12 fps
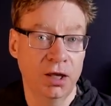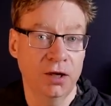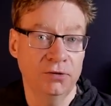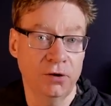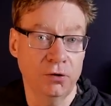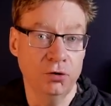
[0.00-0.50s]

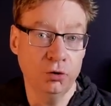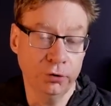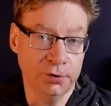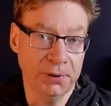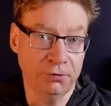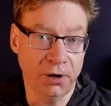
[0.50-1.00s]
so not
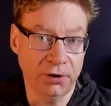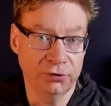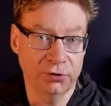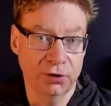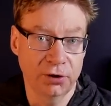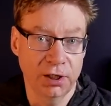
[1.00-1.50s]
to be
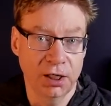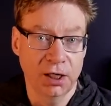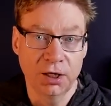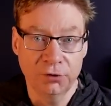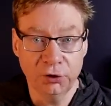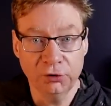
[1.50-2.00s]
rushed.
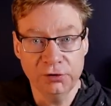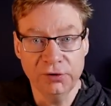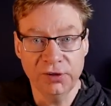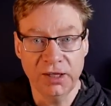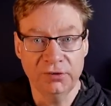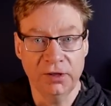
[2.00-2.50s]
The good
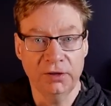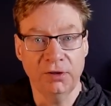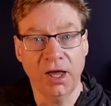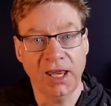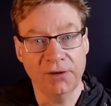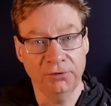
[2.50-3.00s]
news is
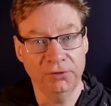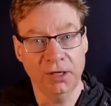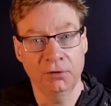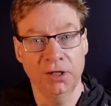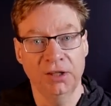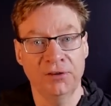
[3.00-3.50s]
that I have a
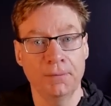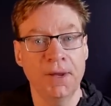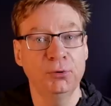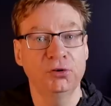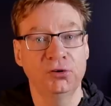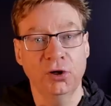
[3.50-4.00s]
theory that
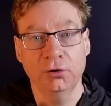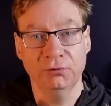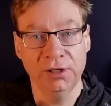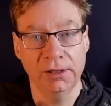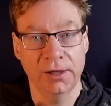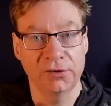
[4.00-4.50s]
people don't
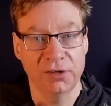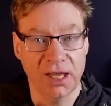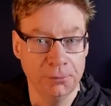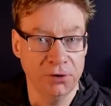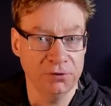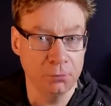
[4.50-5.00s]
realize
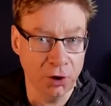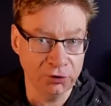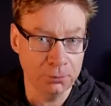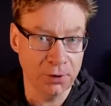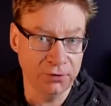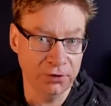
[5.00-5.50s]
how much
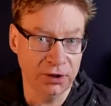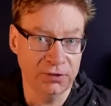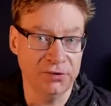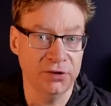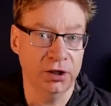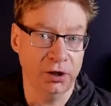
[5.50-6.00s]
margin buffer
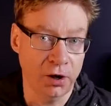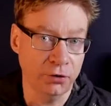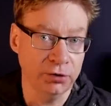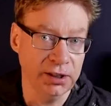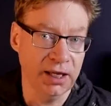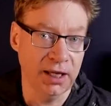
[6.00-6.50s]
Tesla
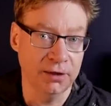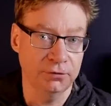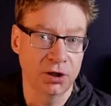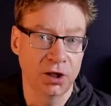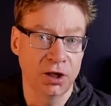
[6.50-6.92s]
currently have